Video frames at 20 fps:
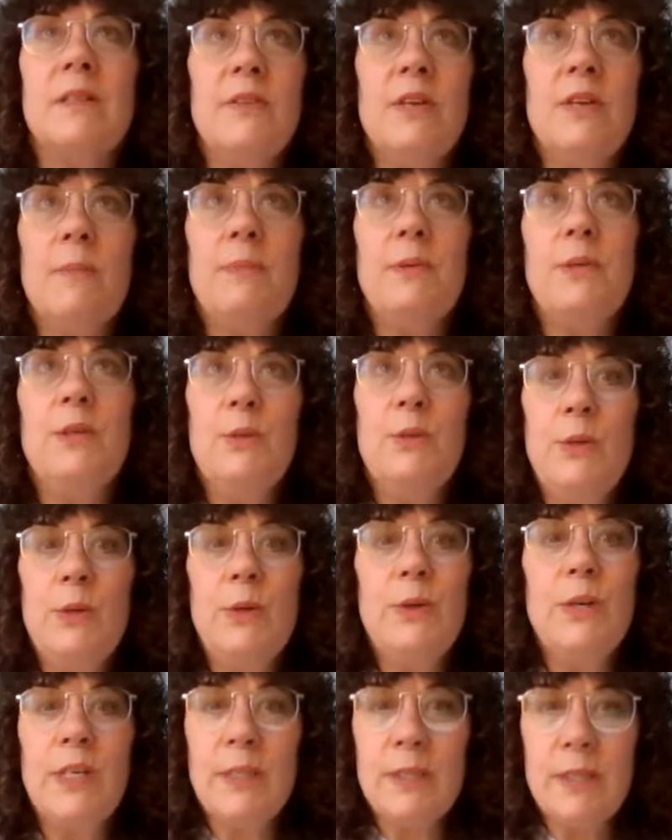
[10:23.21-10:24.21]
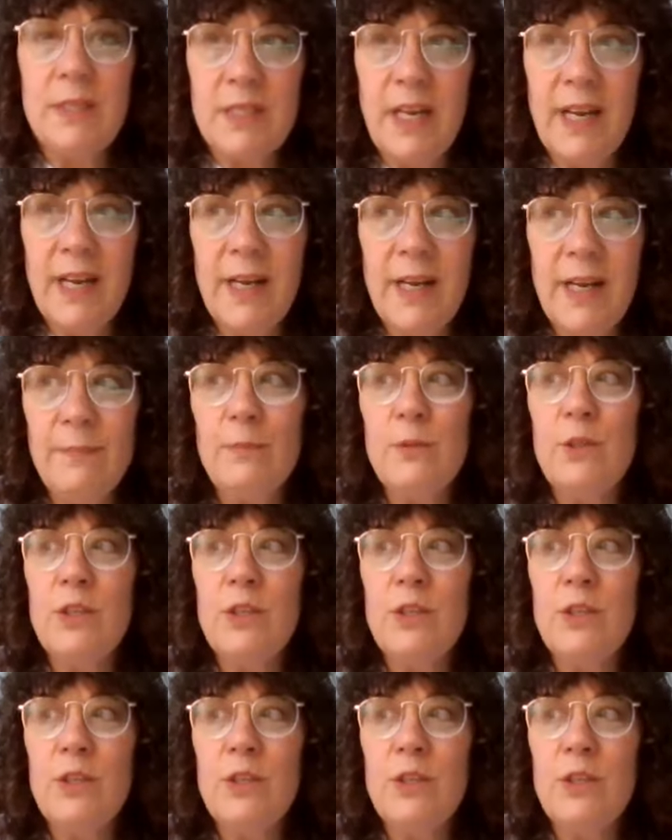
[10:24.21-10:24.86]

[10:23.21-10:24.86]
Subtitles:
living up in New York State.